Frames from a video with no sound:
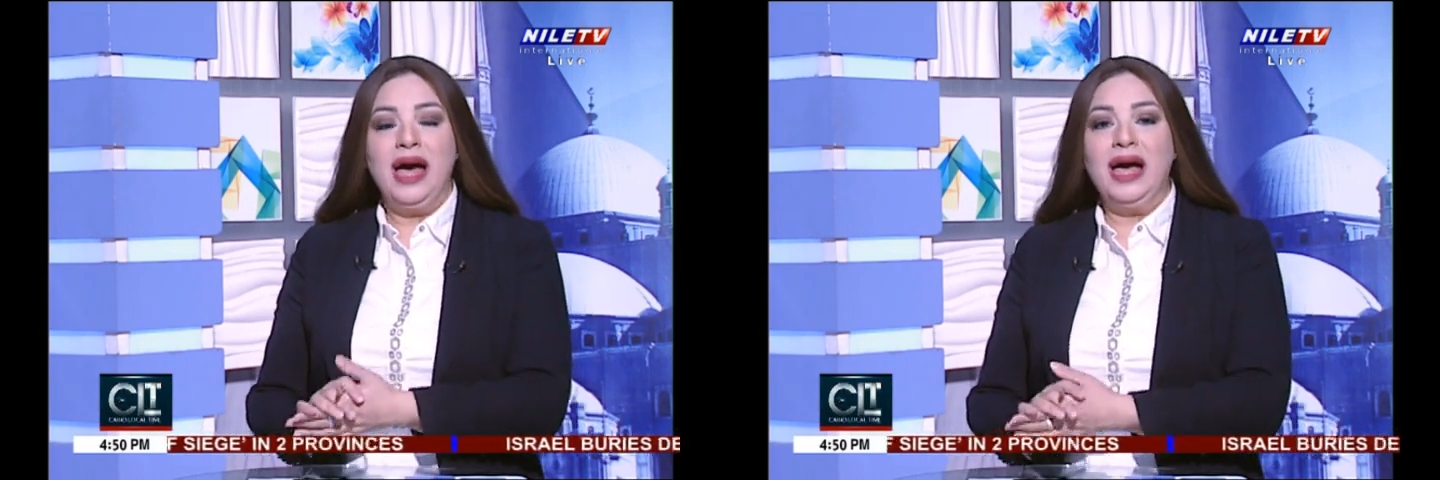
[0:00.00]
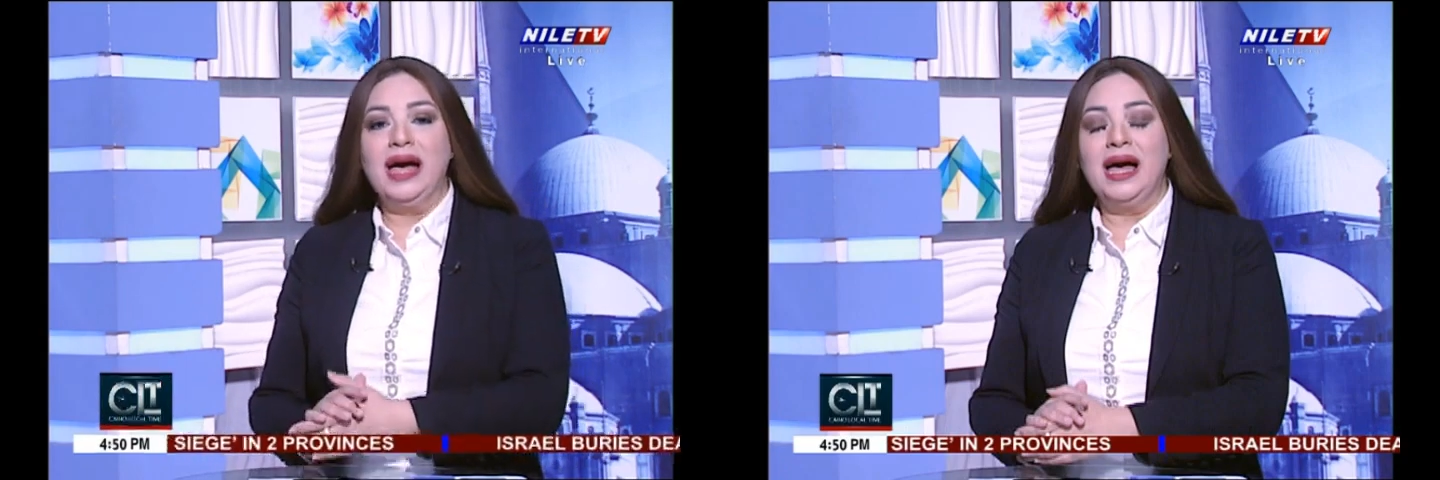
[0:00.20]

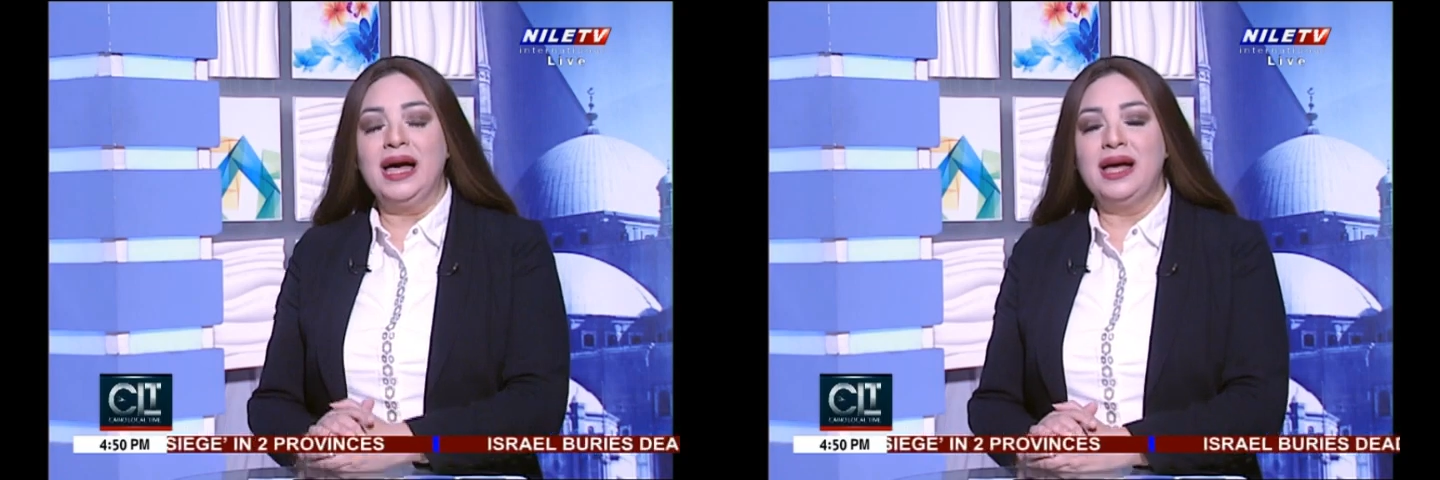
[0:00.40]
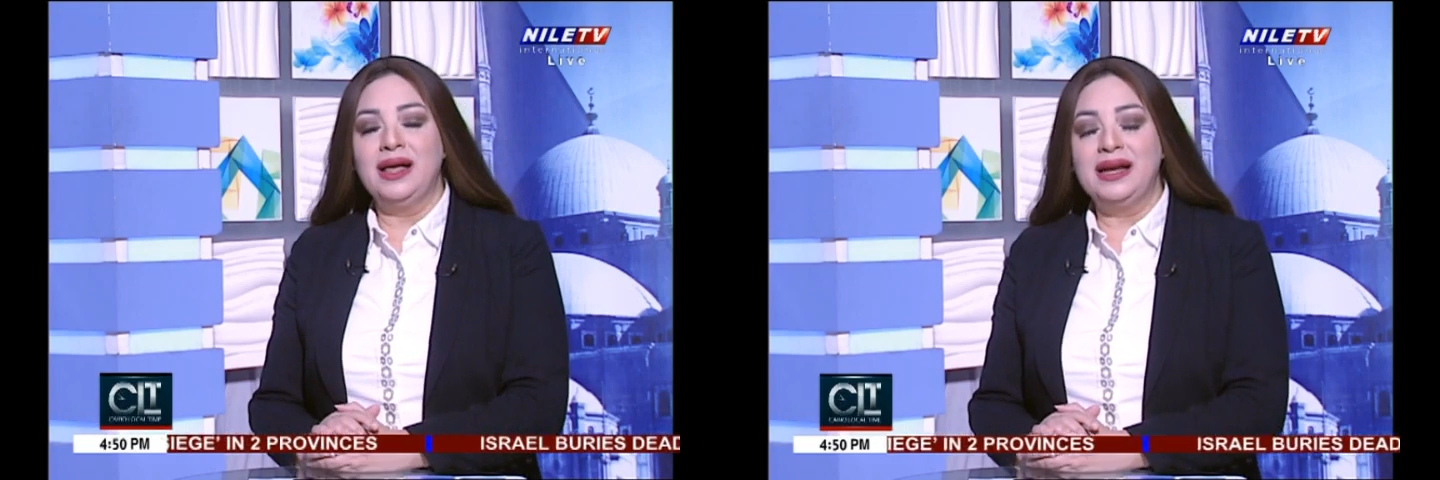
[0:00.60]

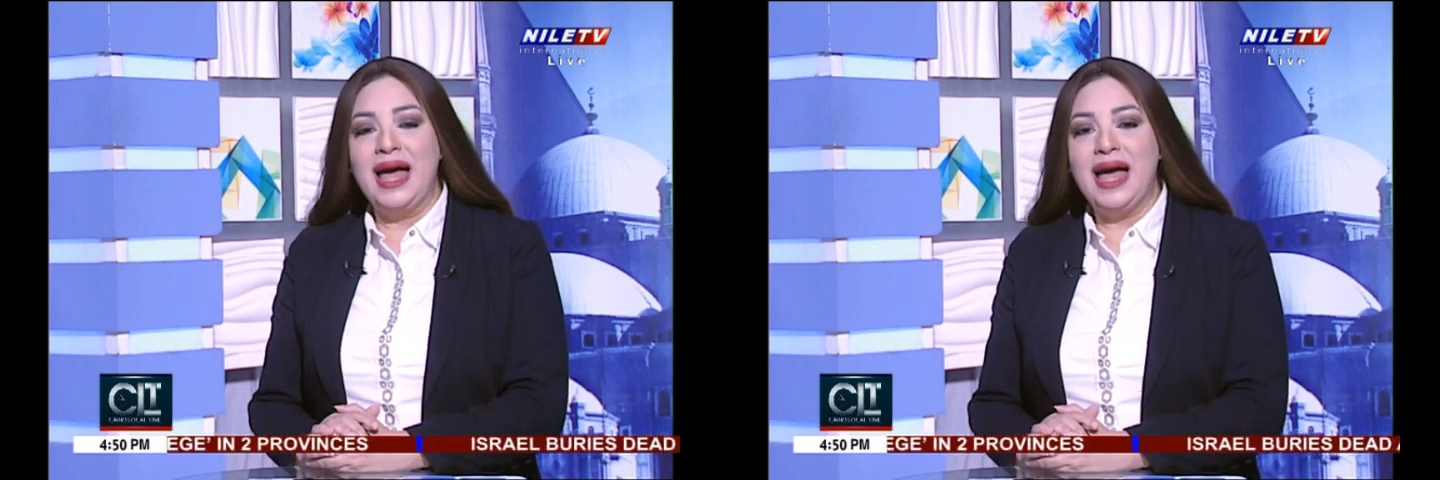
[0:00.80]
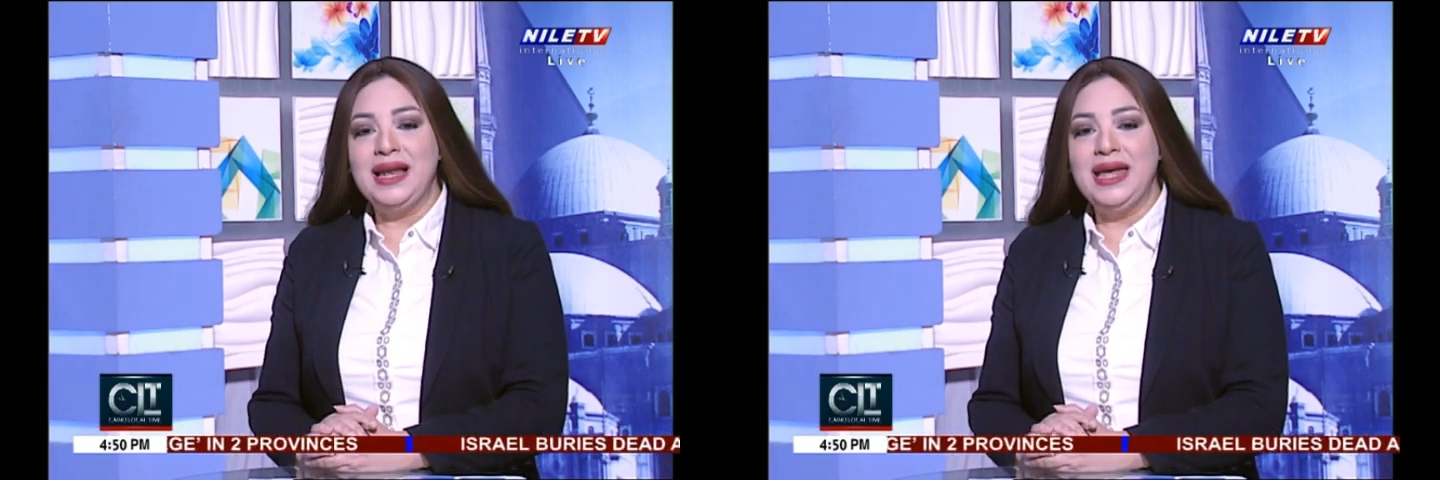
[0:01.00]
Al
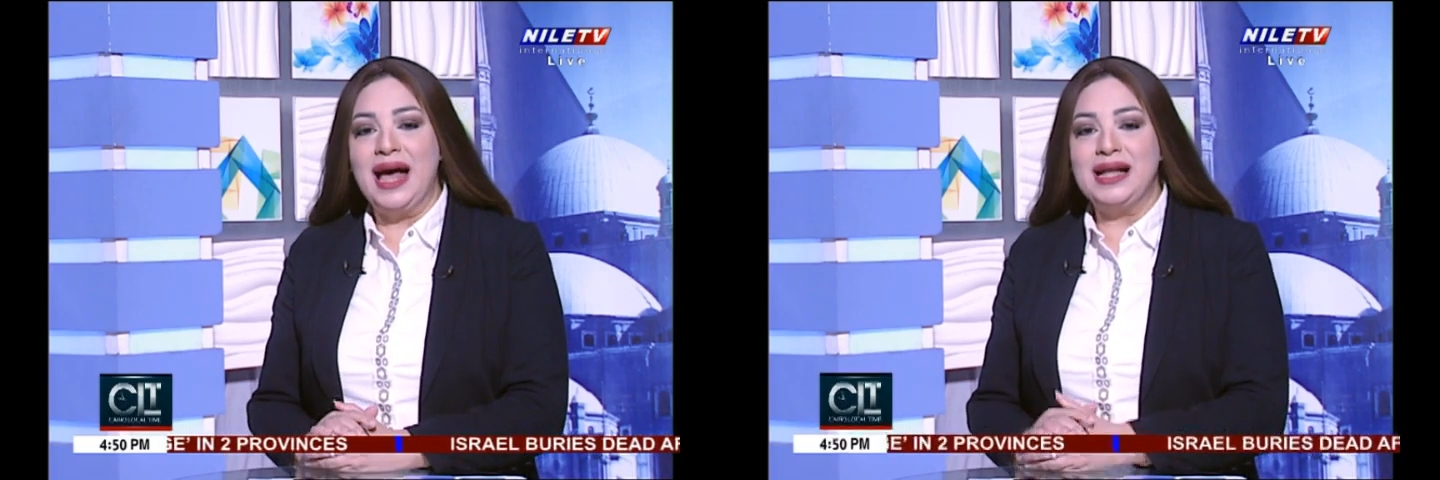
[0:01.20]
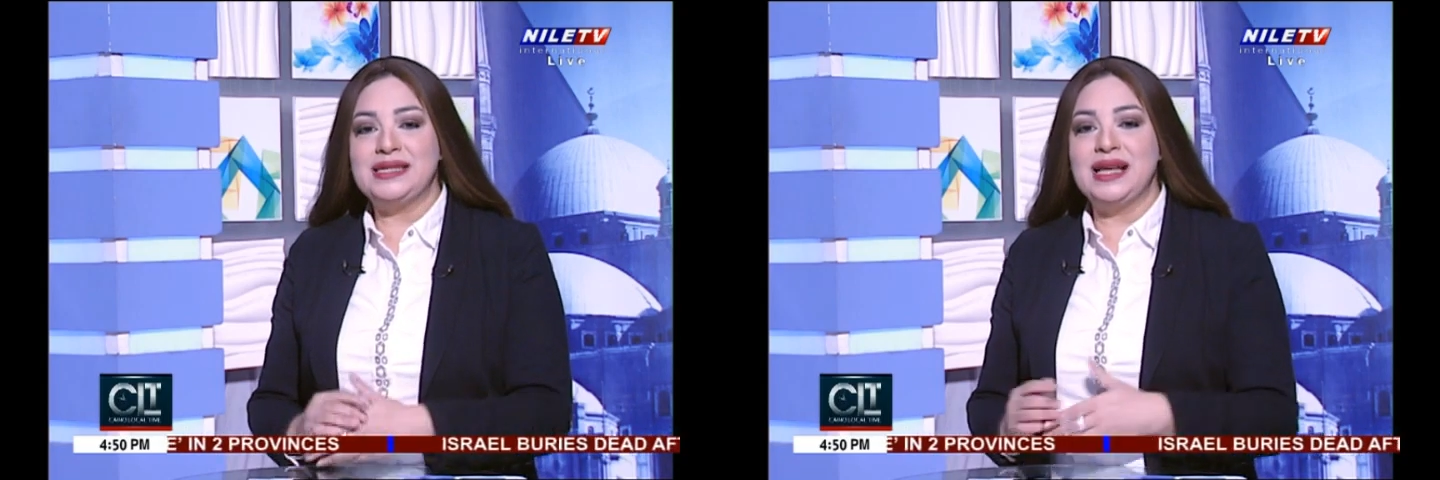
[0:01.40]
Ahli
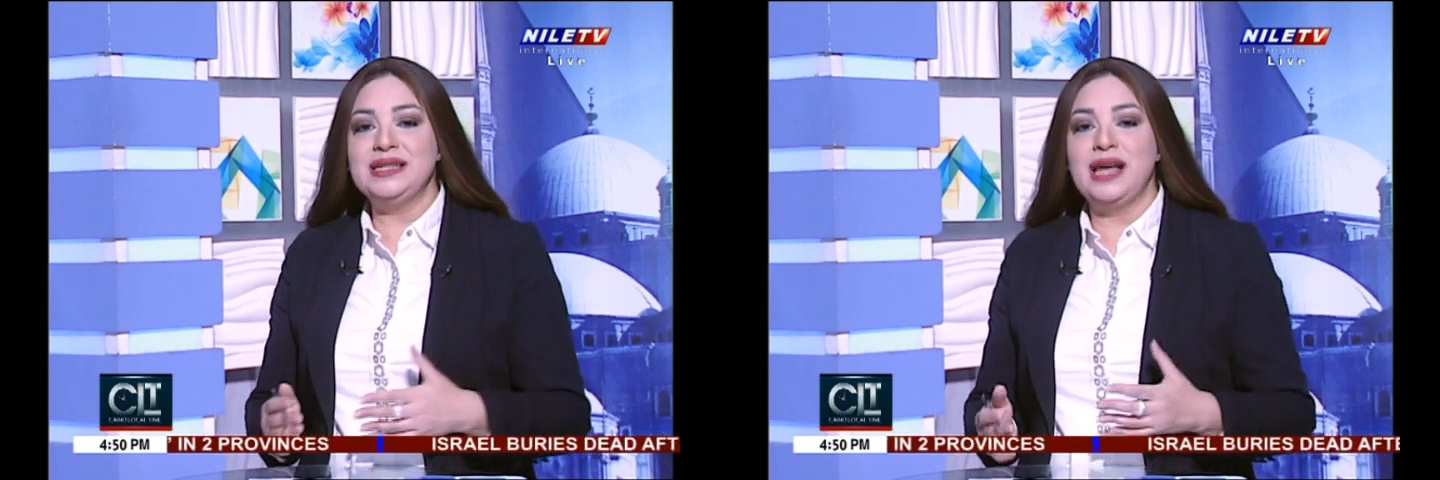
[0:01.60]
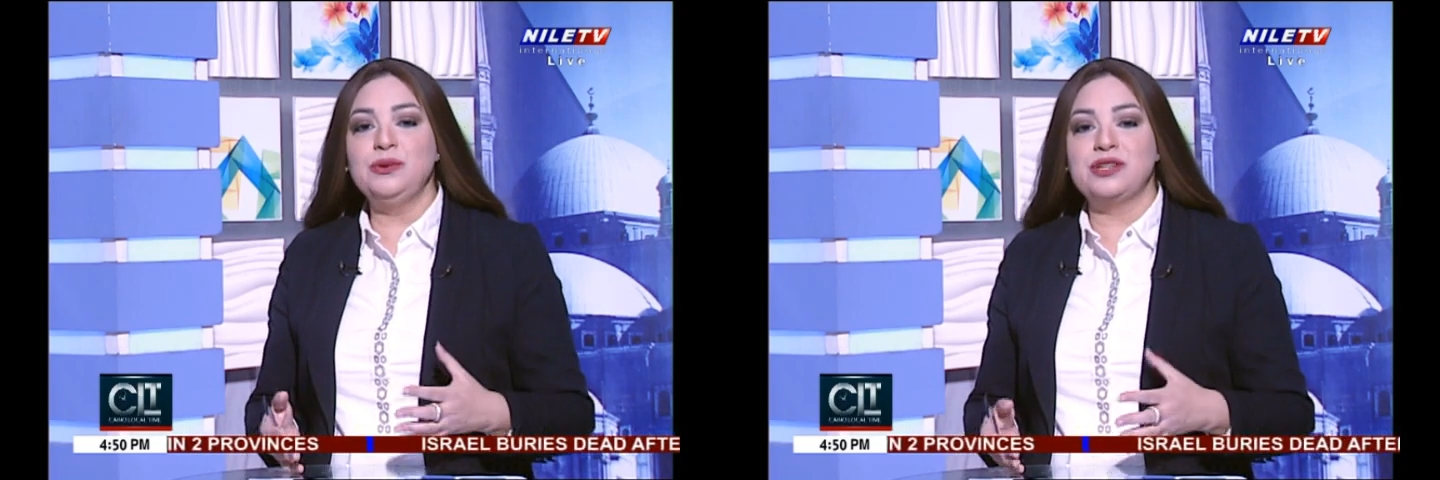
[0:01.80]
and
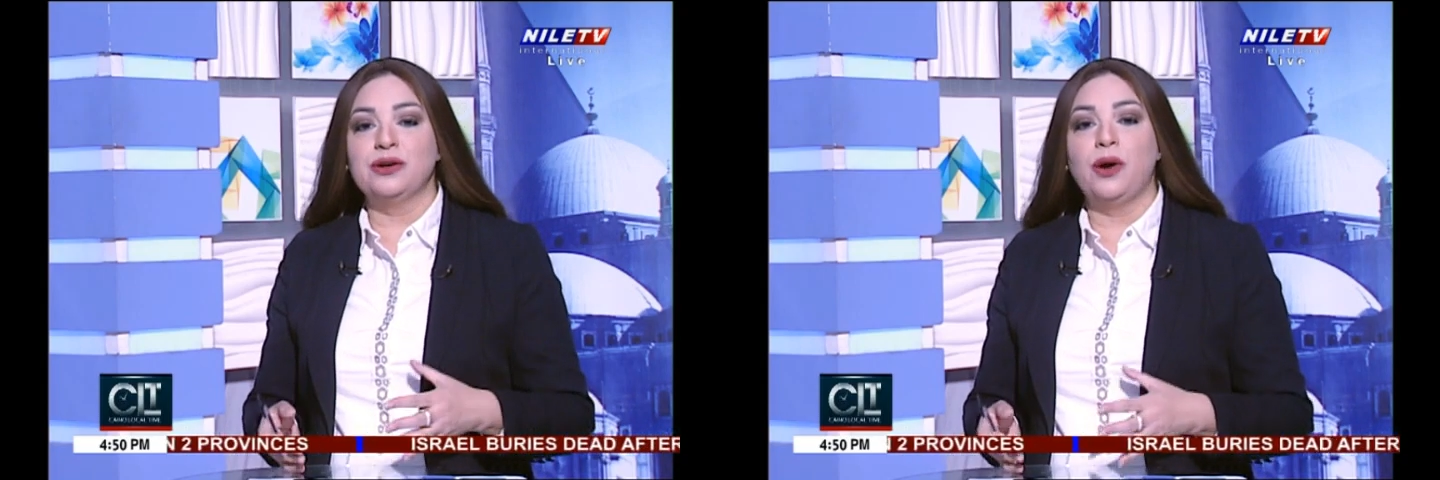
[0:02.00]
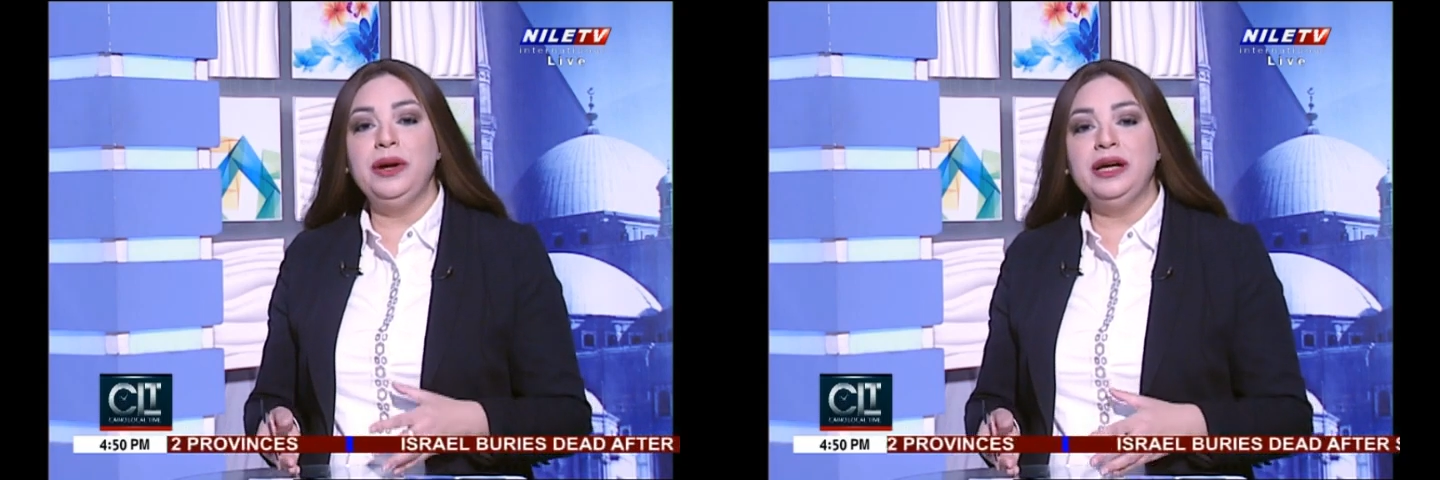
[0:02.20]
Sundowns are
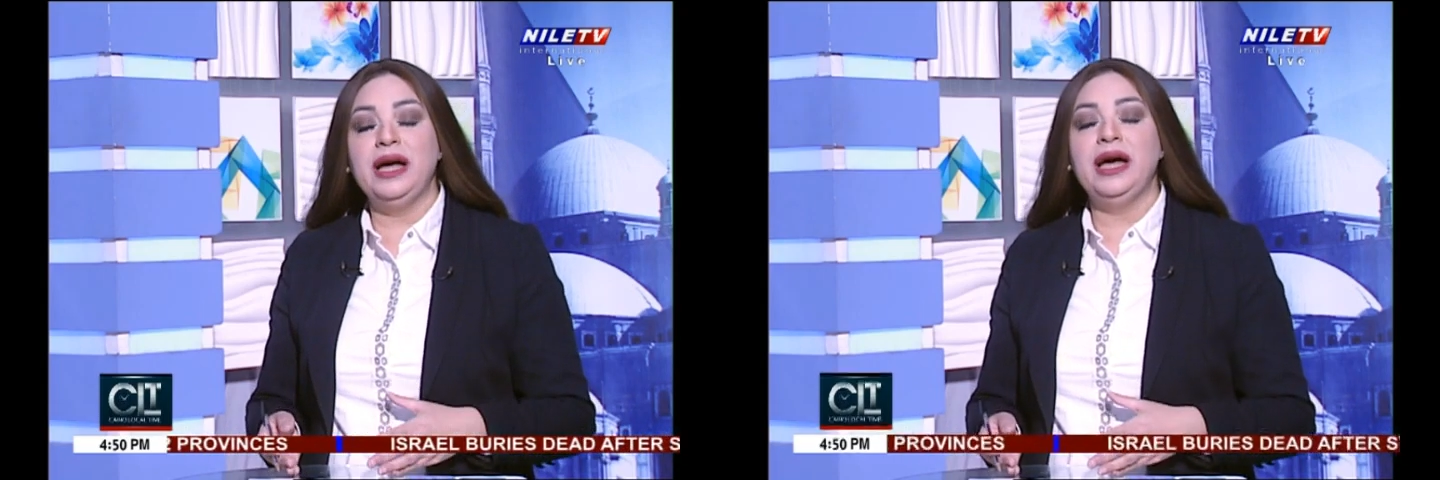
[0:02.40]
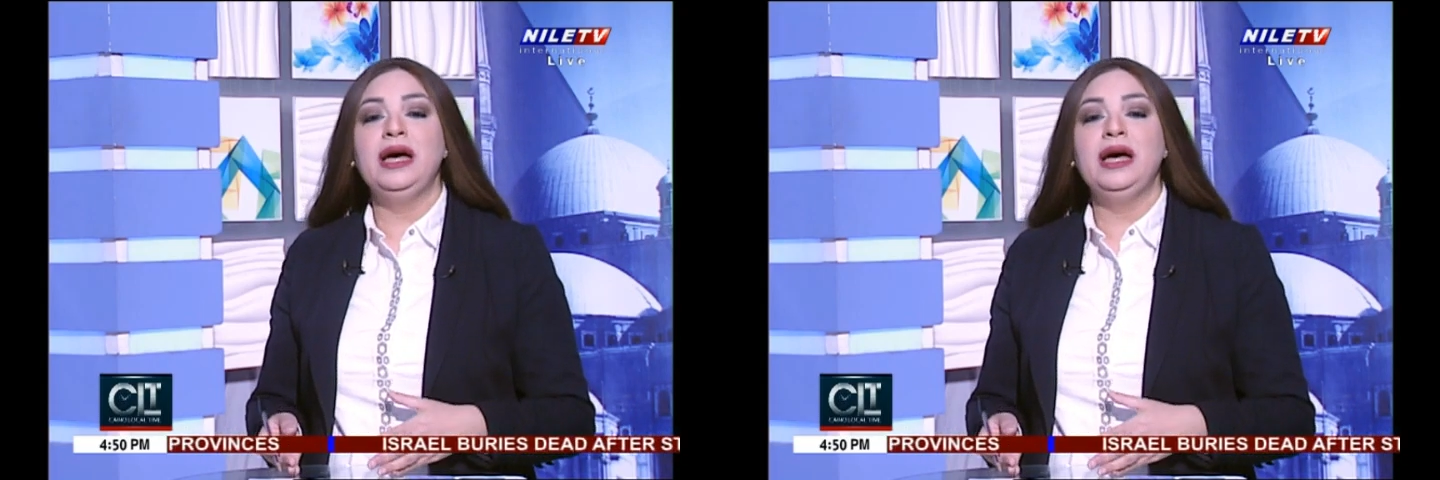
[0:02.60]
going